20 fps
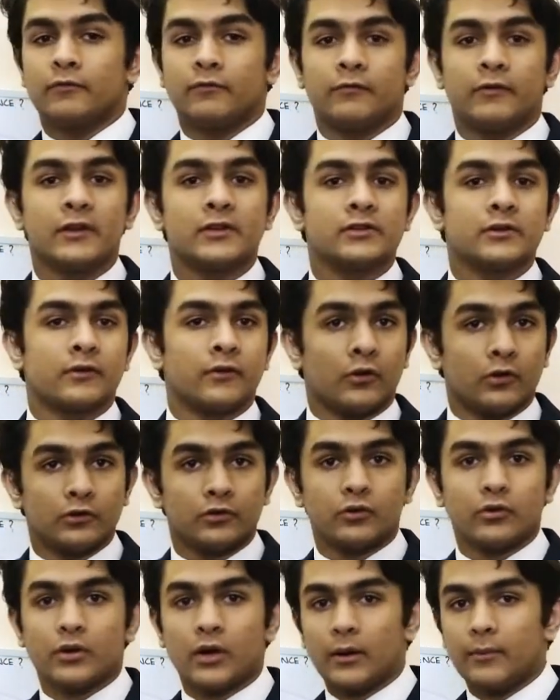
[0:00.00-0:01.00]
which
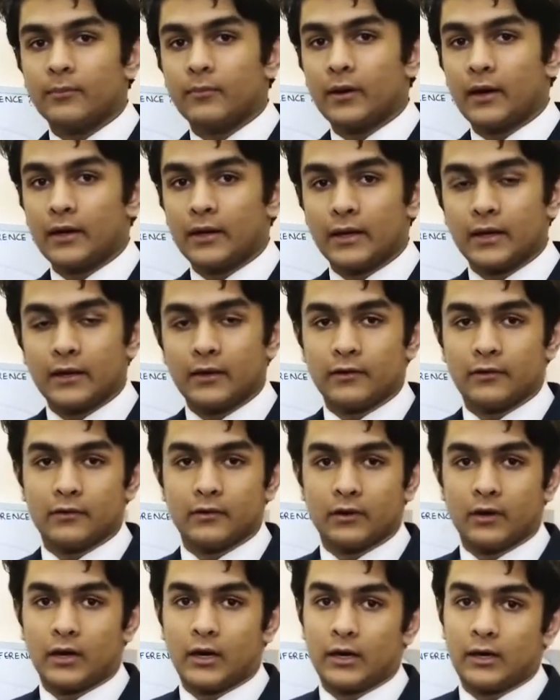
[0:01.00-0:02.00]
also come under
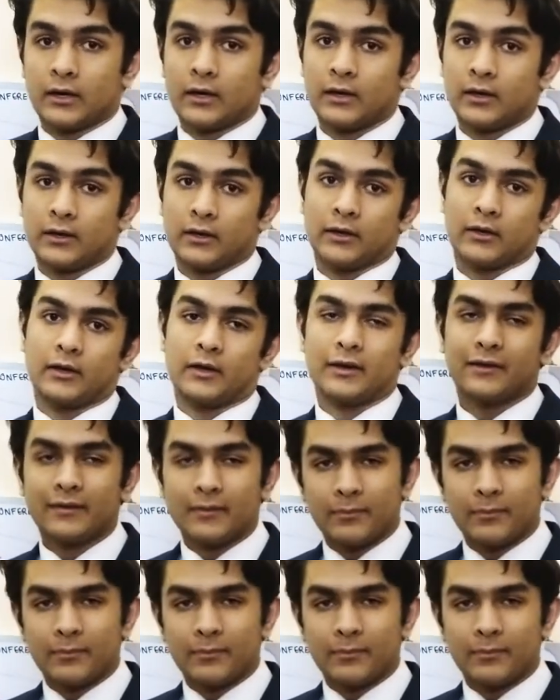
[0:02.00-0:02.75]
is